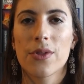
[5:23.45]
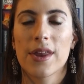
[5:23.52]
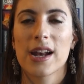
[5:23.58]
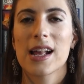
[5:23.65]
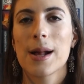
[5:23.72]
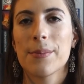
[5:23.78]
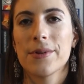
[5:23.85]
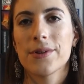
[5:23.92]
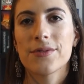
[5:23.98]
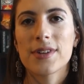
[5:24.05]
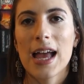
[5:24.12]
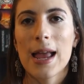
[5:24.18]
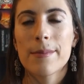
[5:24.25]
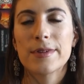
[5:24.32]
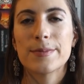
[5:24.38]
than a couple of
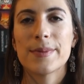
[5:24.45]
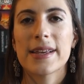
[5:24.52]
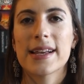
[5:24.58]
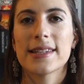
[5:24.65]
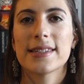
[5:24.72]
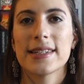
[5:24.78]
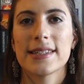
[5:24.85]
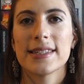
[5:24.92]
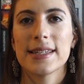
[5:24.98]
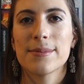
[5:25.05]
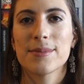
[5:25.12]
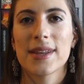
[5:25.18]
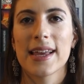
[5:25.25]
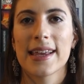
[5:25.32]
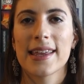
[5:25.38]
times because it
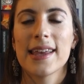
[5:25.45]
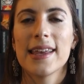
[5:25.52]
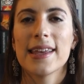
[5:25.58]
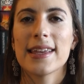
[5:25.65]
seemed like